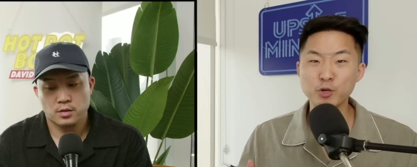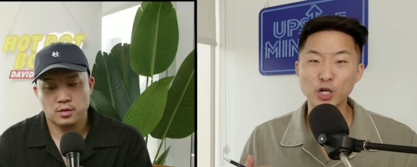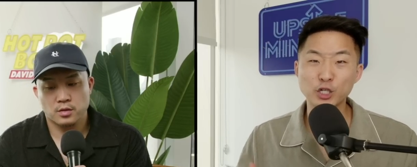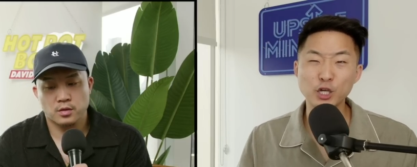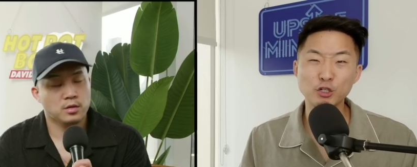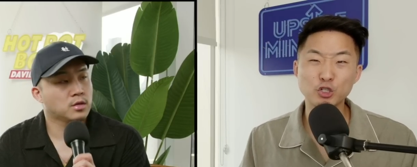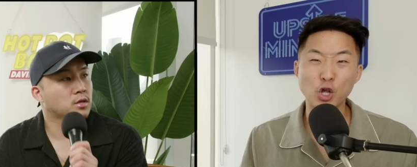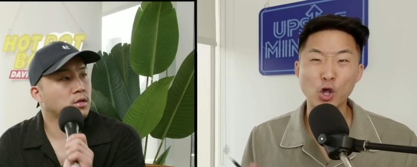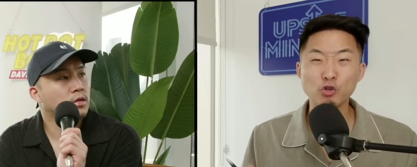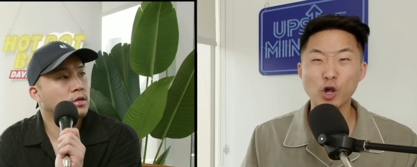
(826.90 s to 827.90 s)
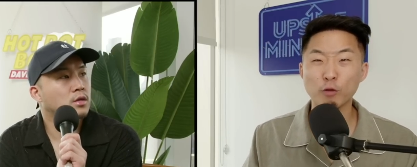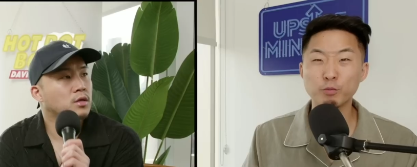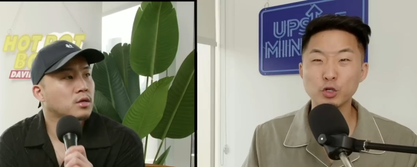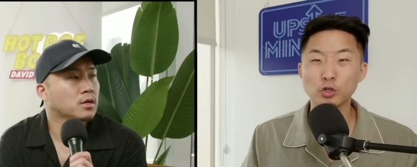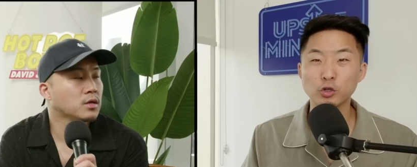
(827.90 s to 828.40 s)
Speaker 1: a giga chad, you gotta
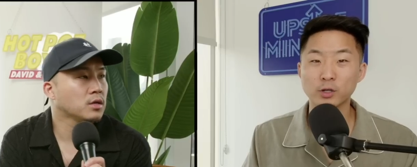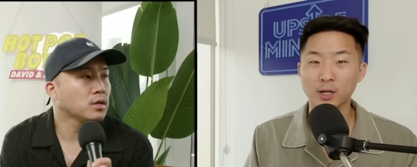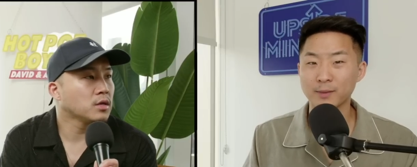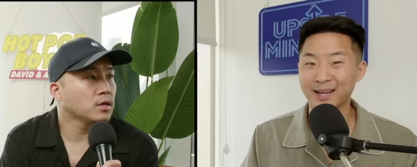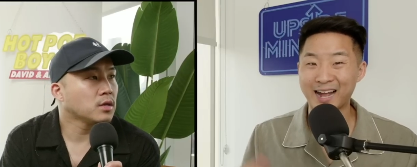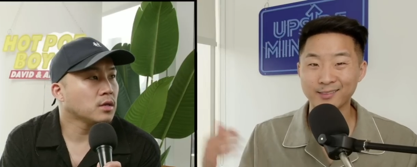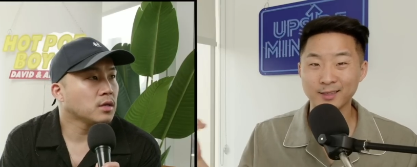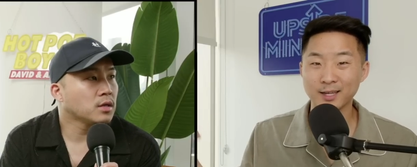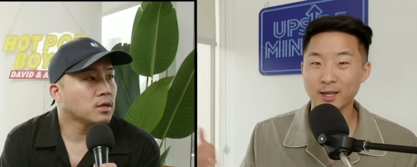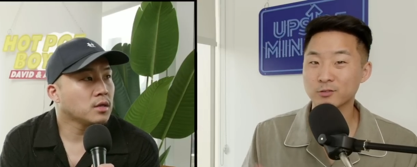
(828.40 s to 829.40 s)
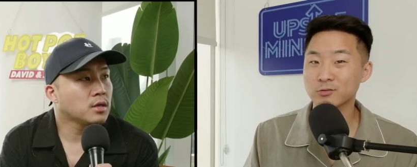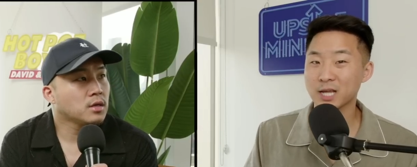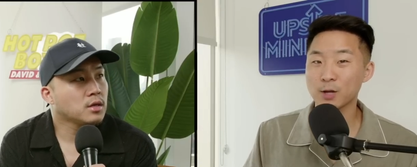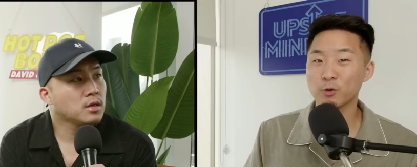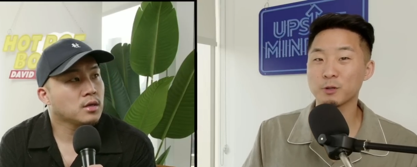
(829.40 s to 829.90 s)
be good looking. I'm like, I think Andrew
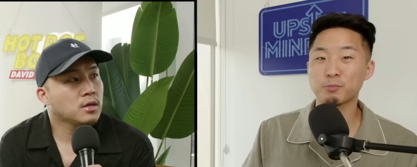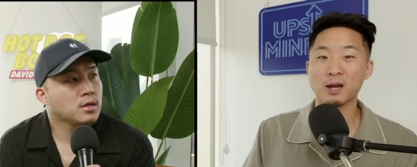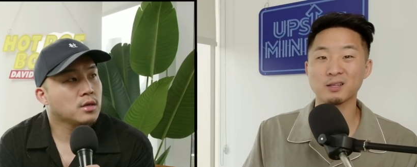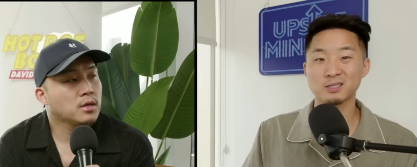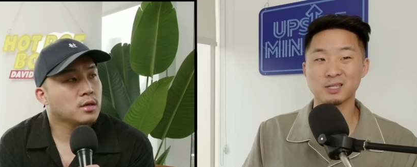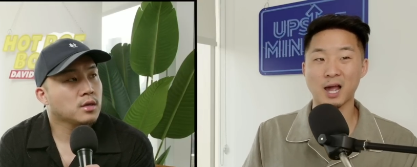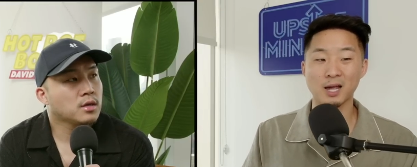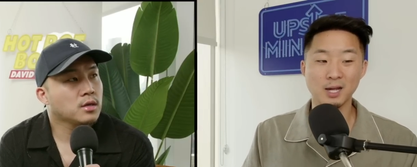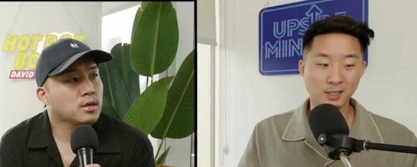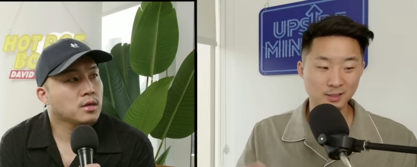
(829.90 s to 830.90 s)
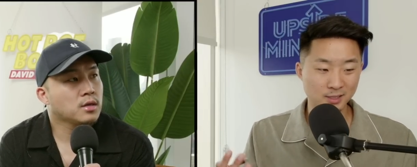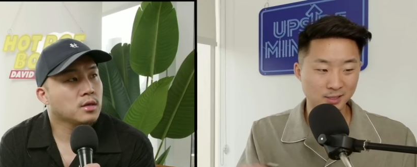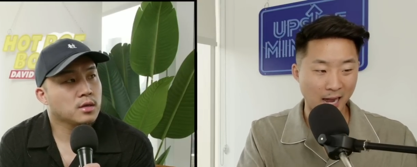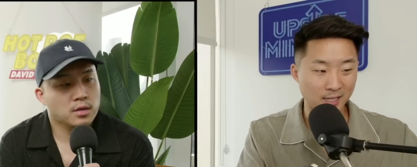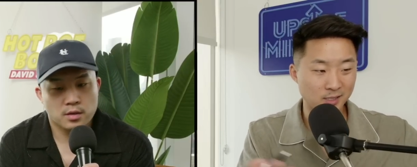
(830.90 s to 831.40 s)
Tate would be proud of this guy because this
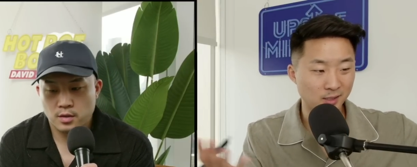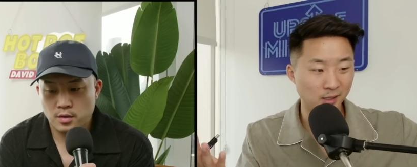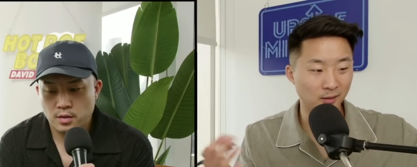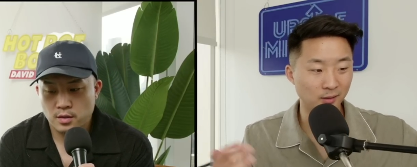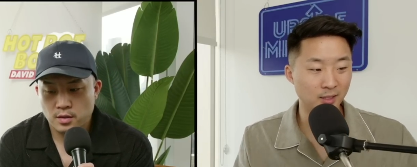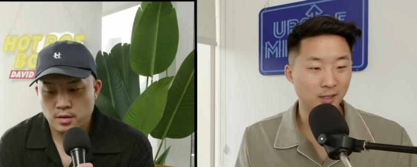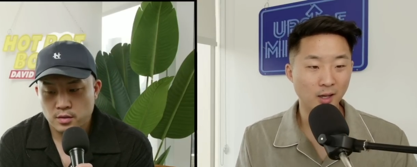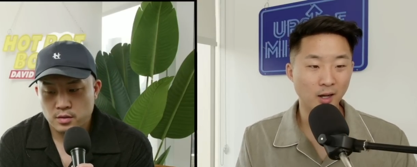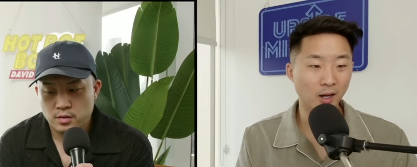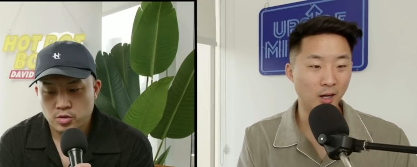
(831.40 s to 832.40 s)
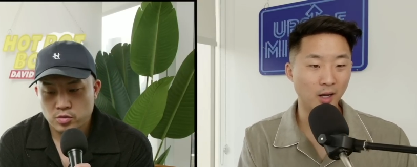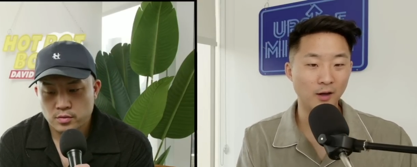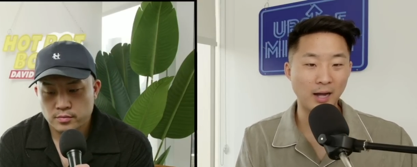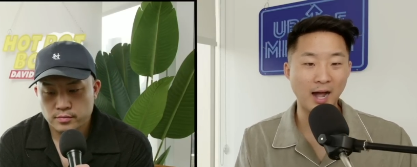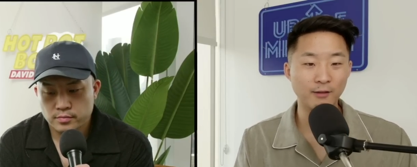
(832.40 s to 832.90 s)
guy's clearly a,
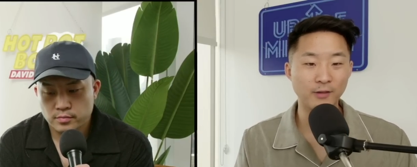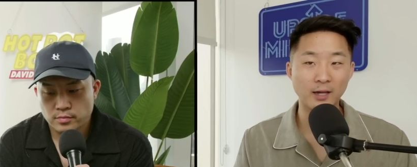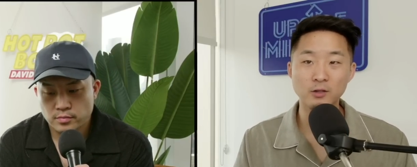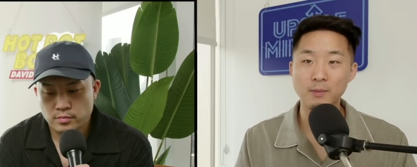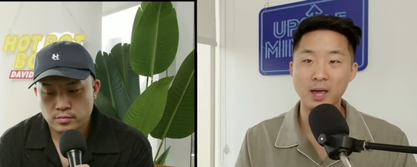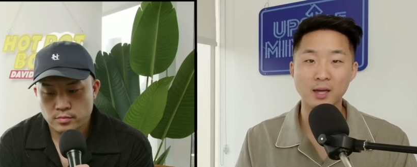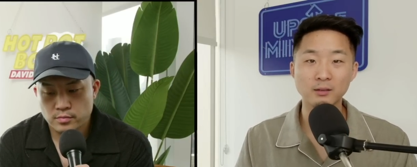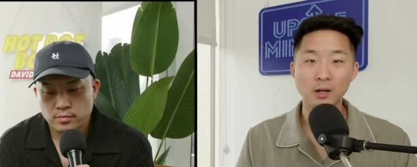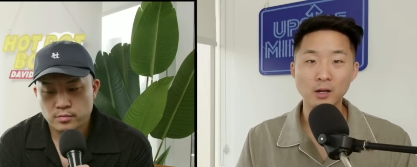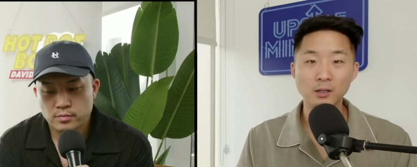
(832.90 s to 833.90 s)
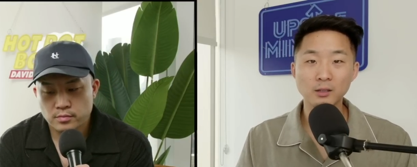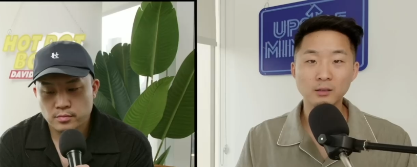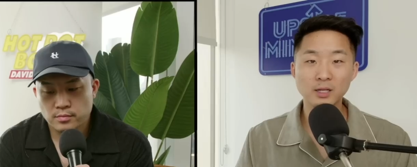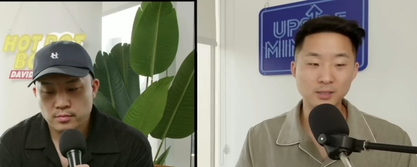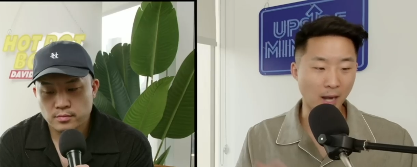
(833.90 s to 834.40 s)
a high value man.
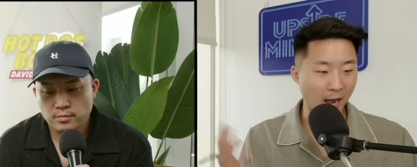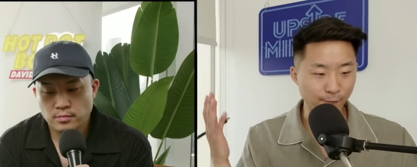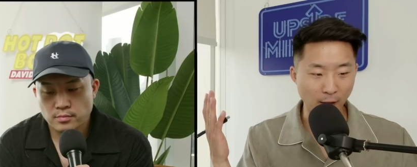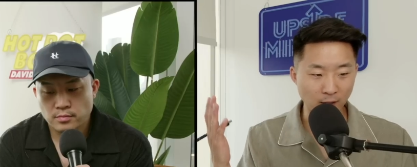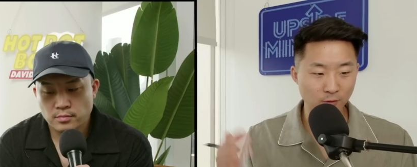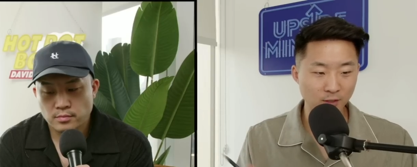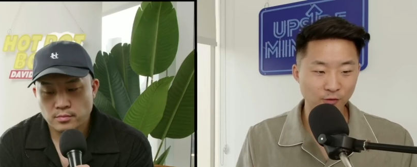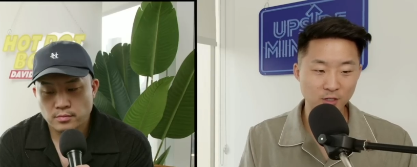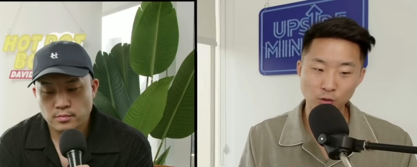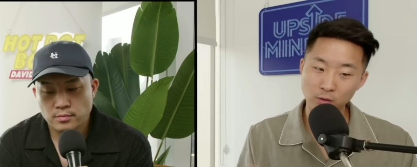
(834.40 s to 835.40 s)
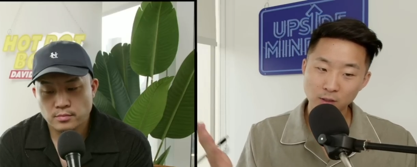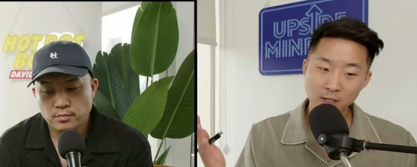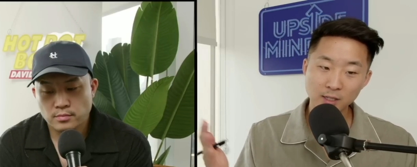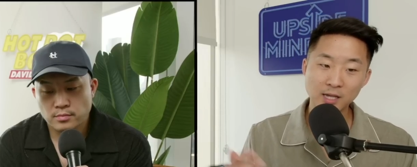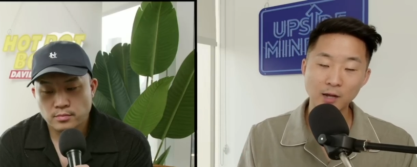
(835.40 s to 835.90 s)
He's a high value individual
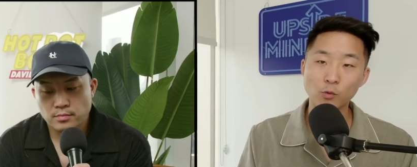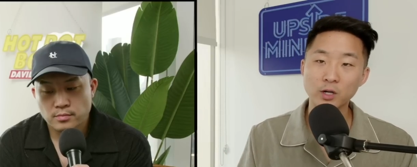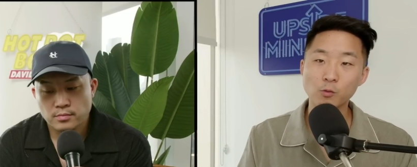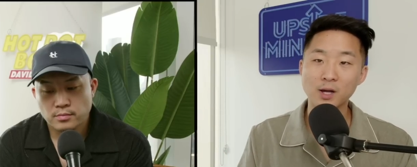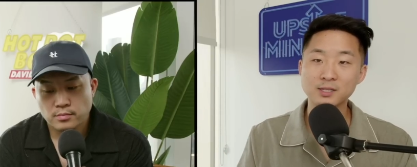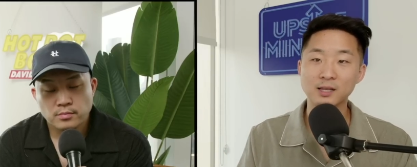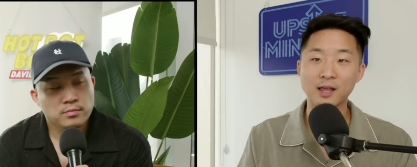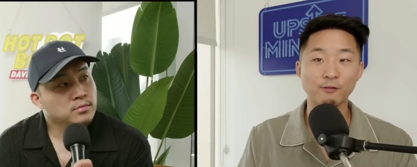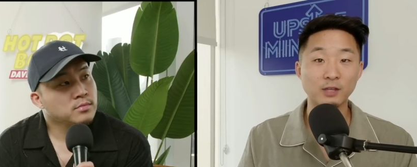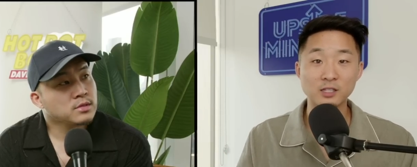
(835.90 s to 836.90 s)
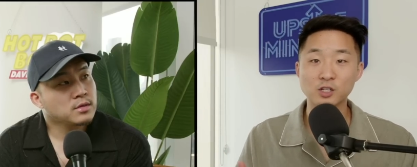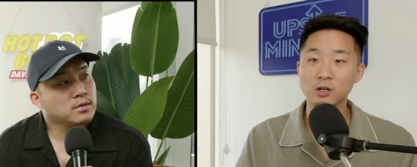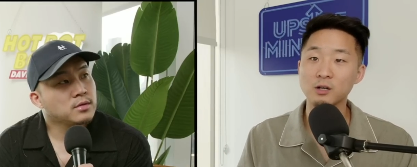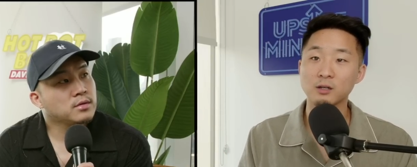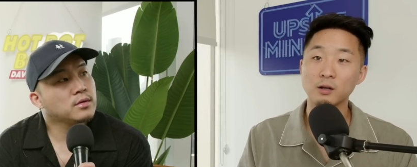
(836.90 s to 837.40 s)
getting what he wants in life. That's
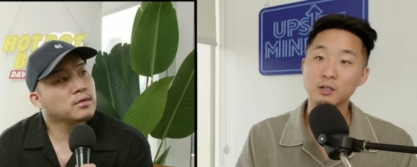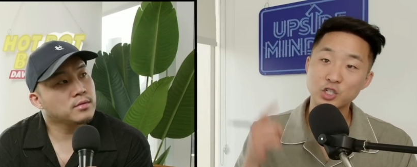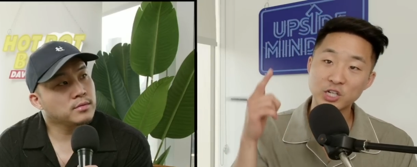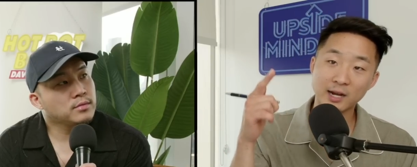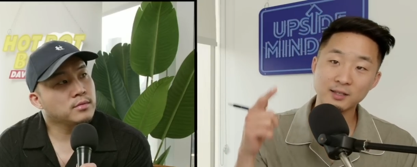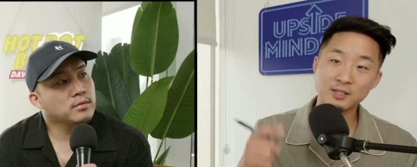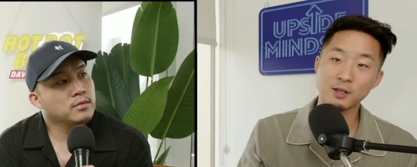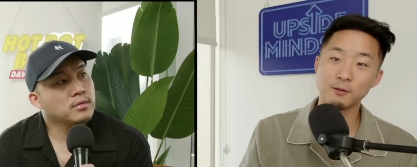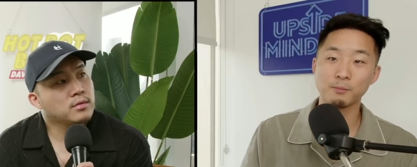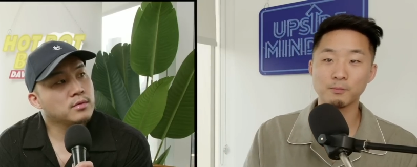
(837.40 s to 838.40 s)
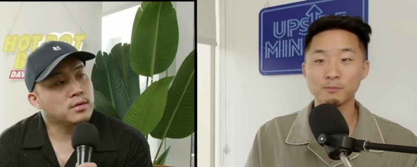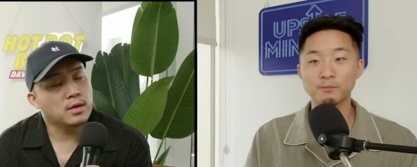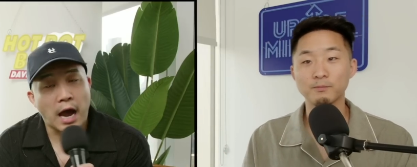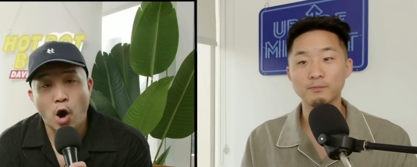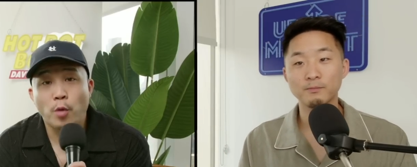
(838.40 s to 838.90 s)
good. Shout out to him.
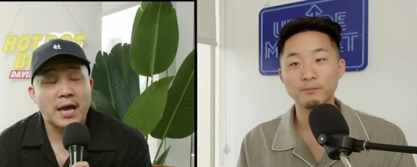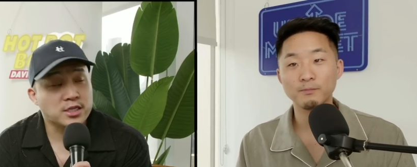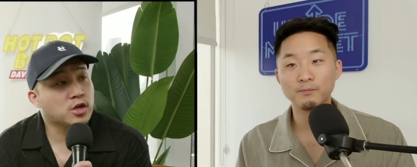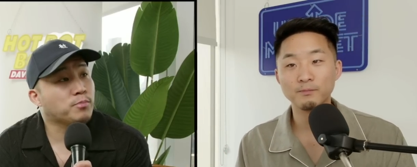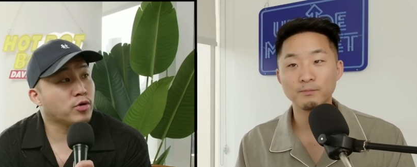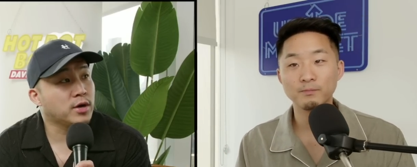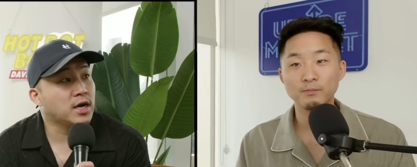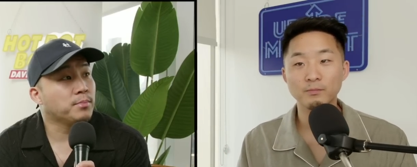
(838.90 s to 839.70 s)
Speaker 2: I hope he has a good prenup.